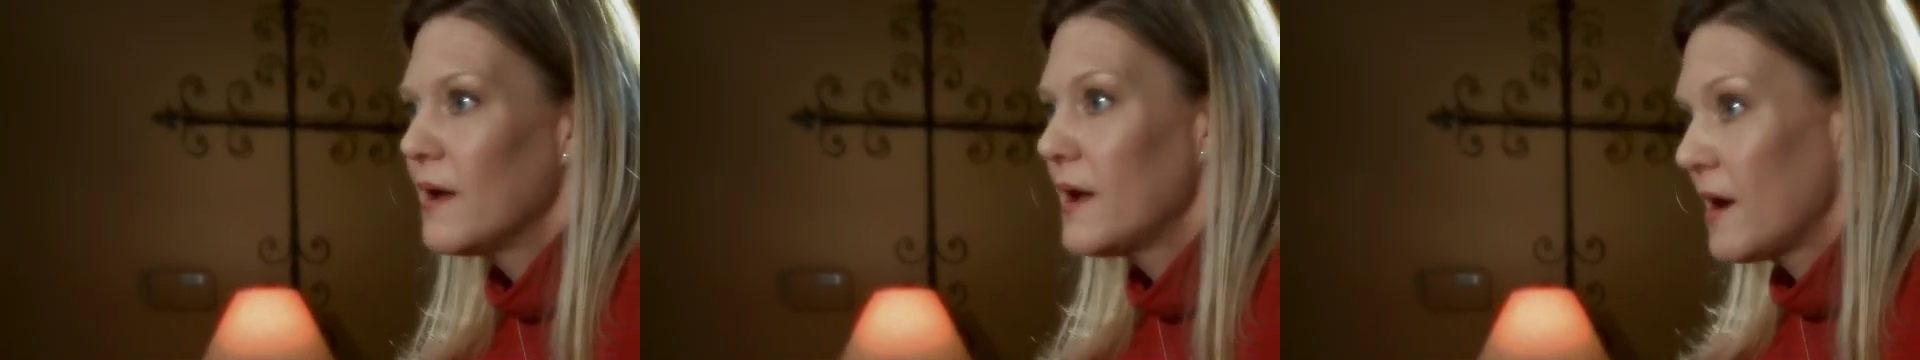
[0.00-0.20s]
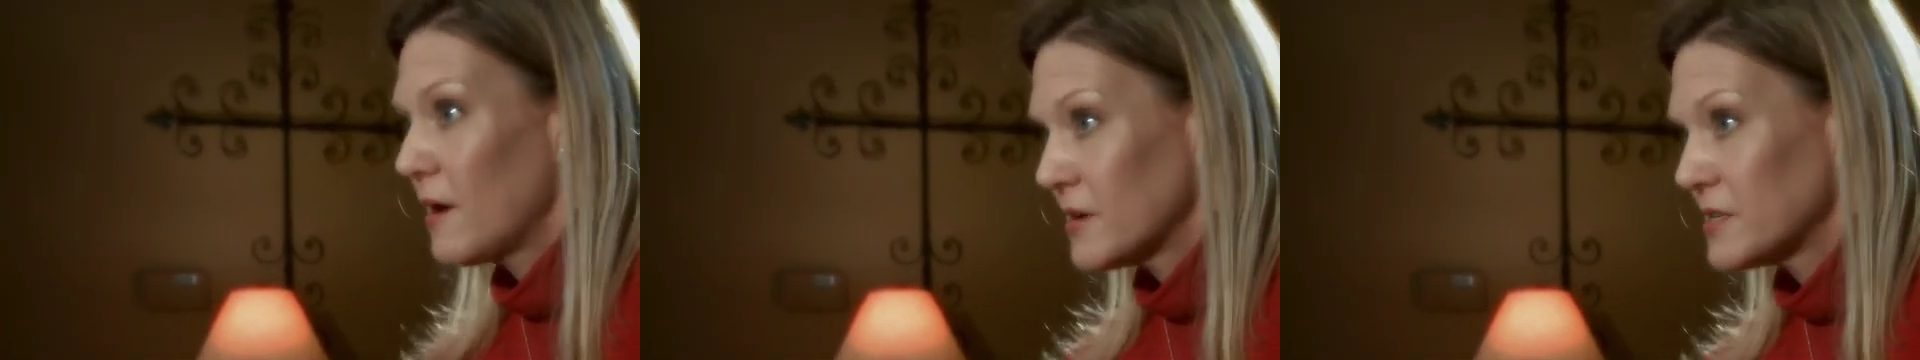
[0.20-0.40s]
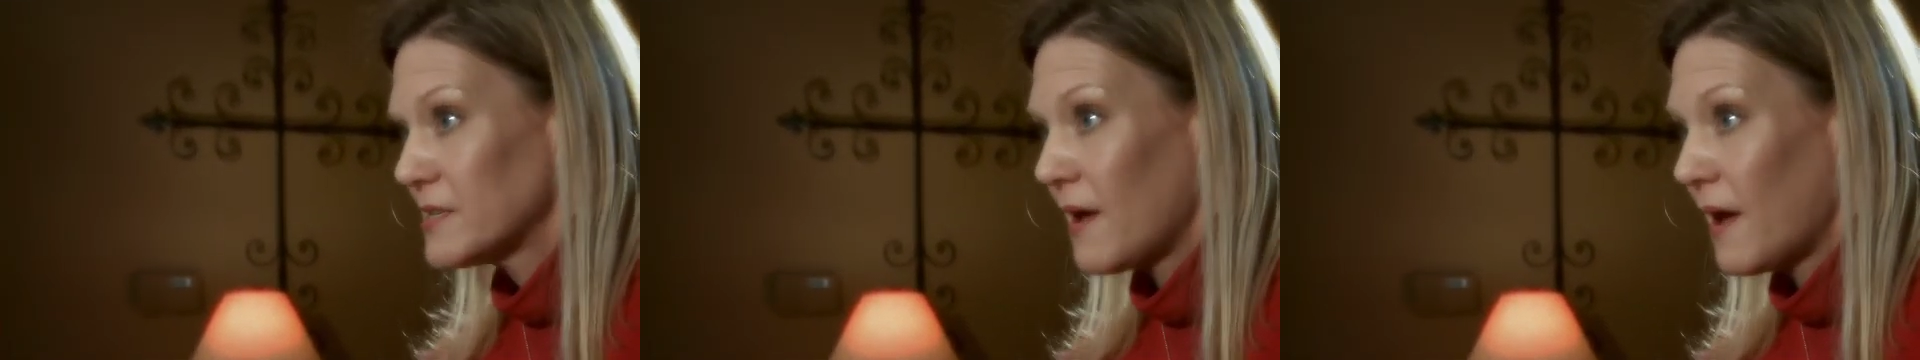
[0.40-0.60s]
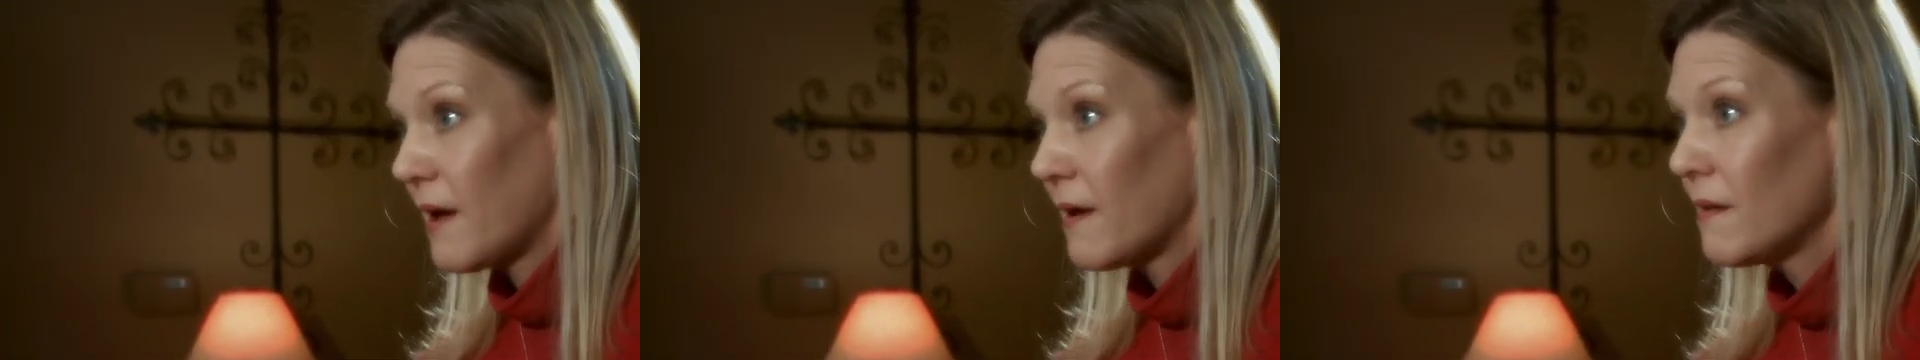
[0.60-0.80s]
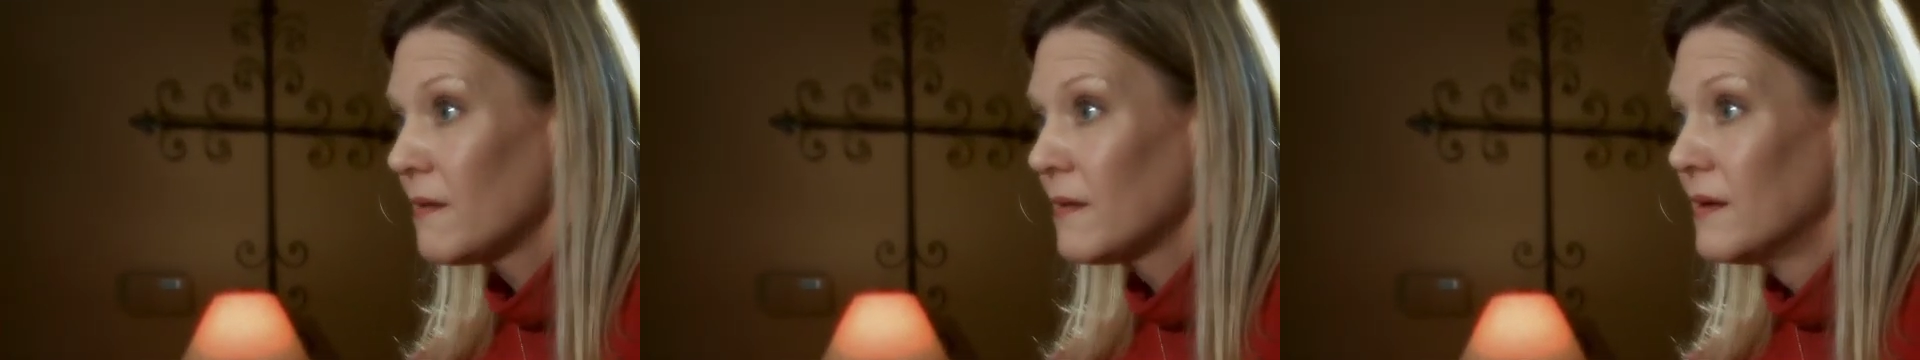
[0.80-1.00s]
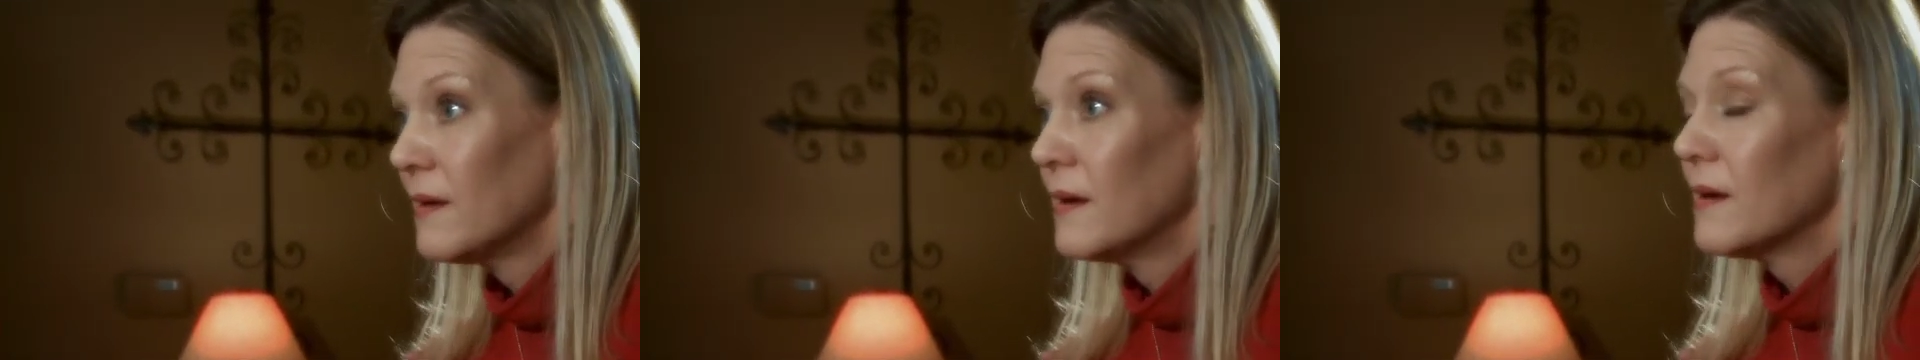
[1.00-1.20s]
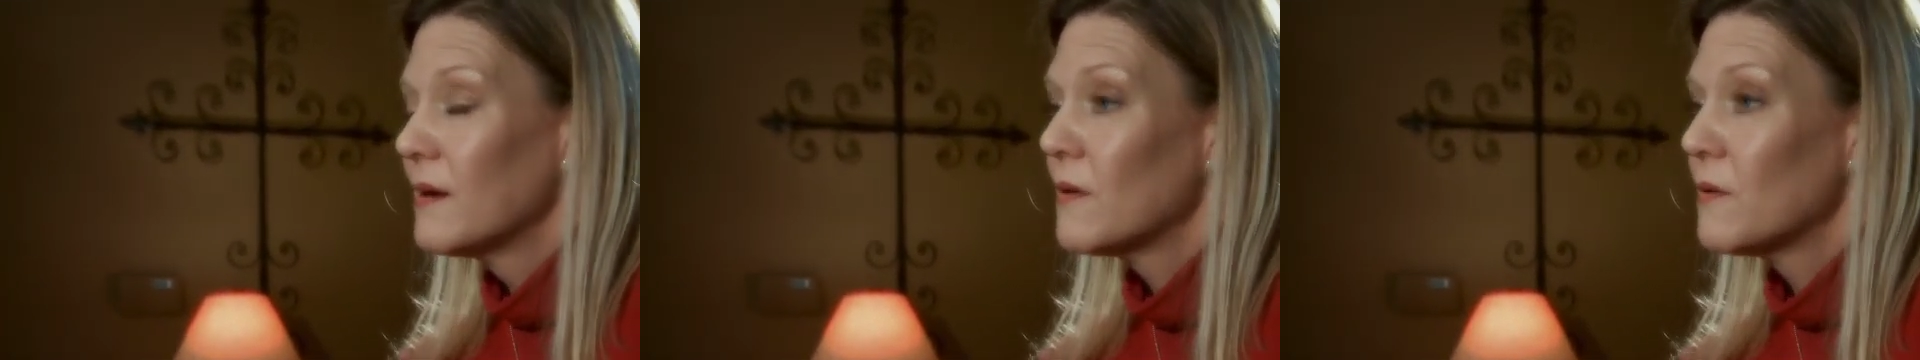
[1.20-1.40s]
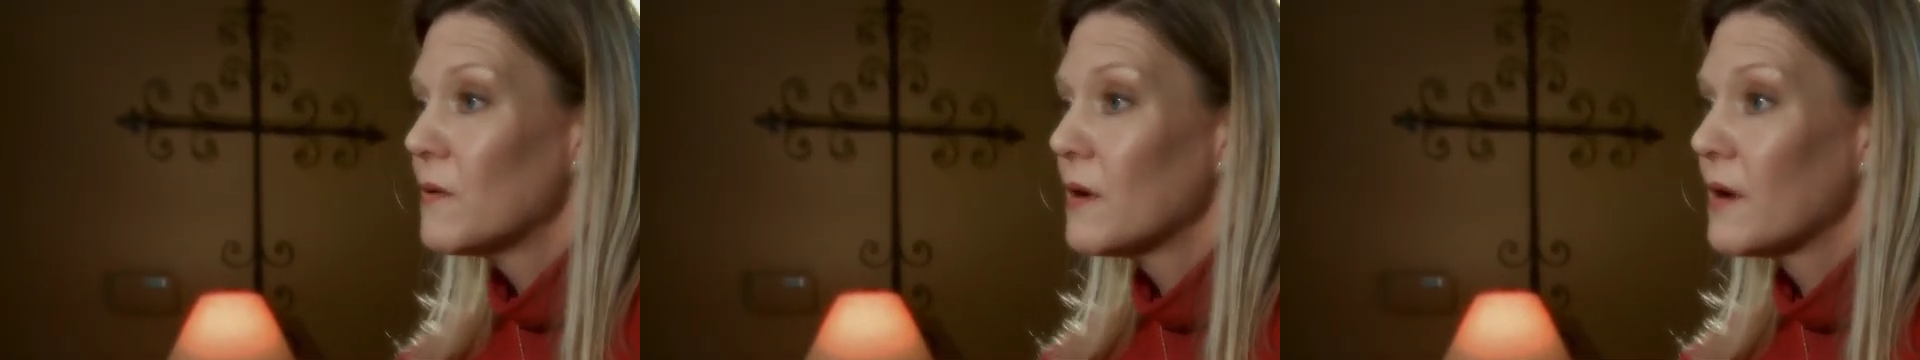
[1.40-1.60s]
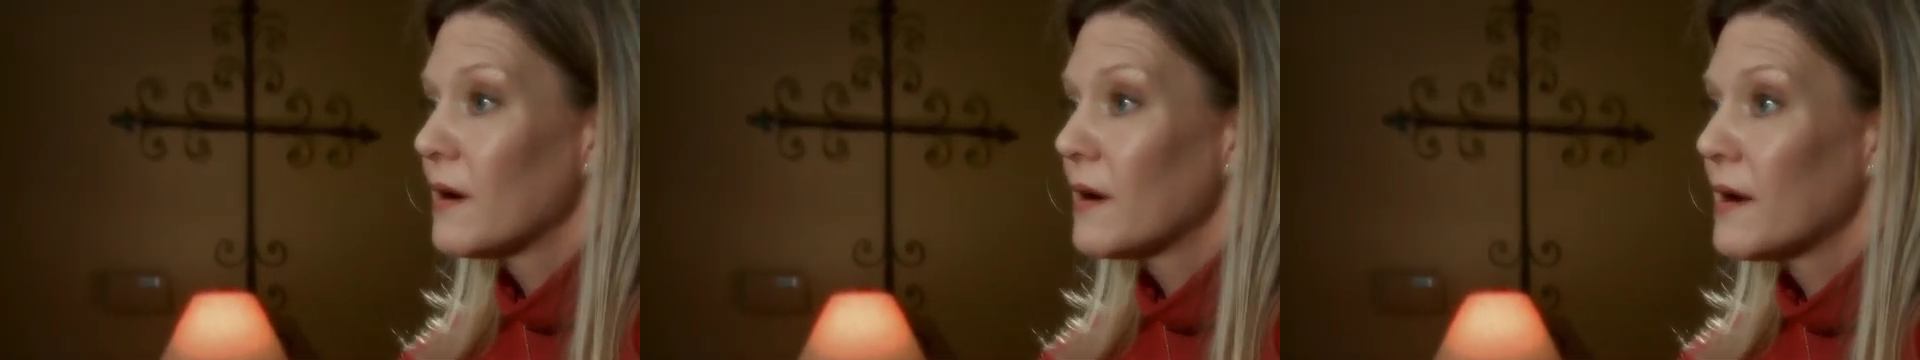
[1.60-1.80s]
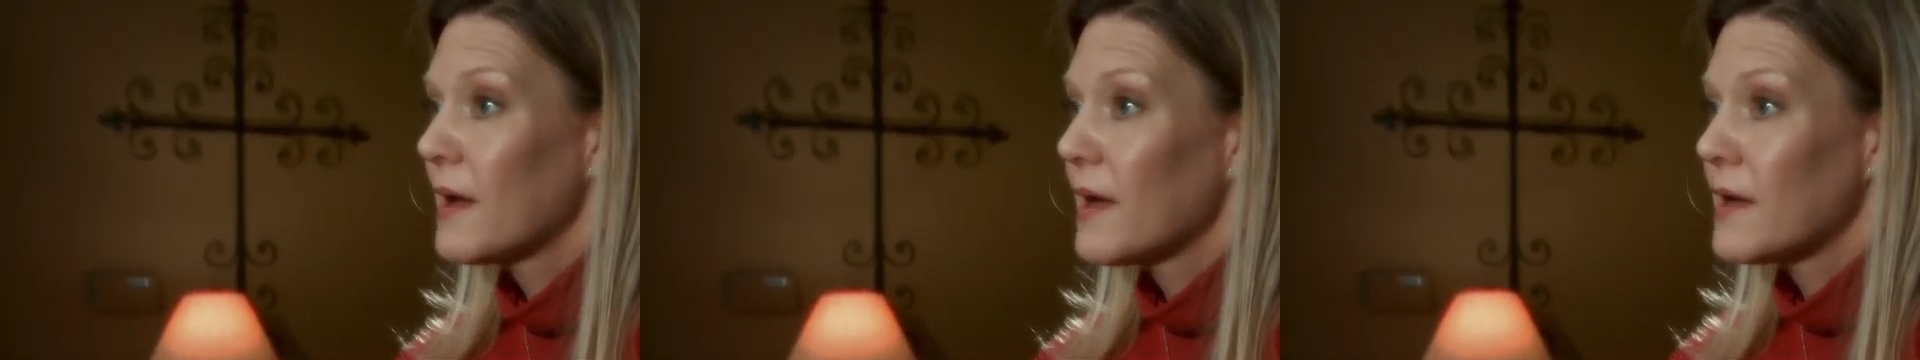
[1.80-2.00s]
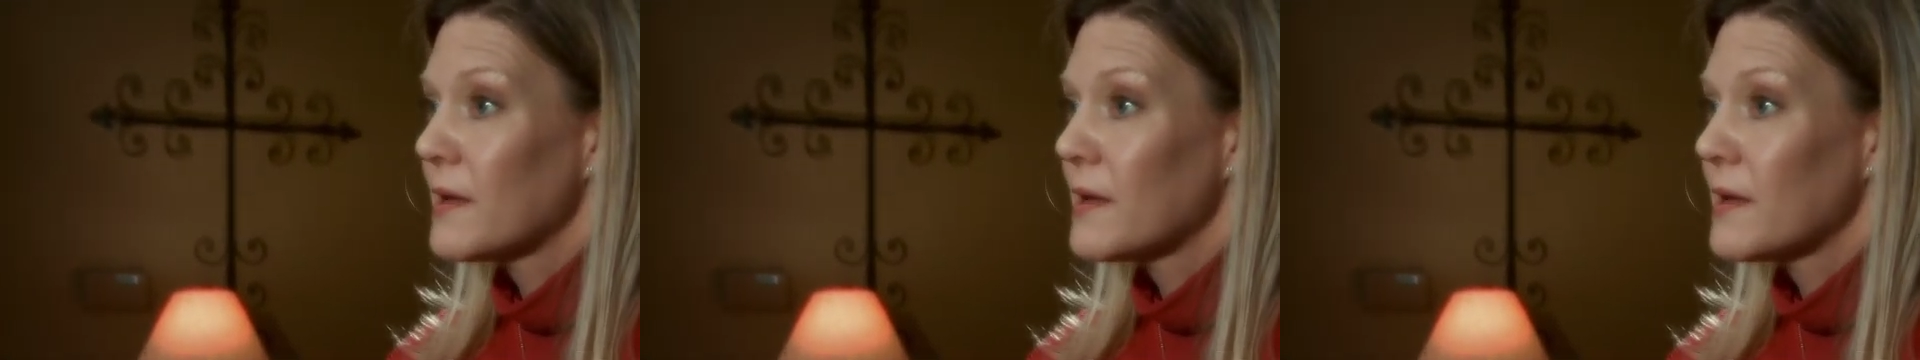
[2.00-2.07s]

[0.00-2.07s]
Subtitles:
a hairstyle or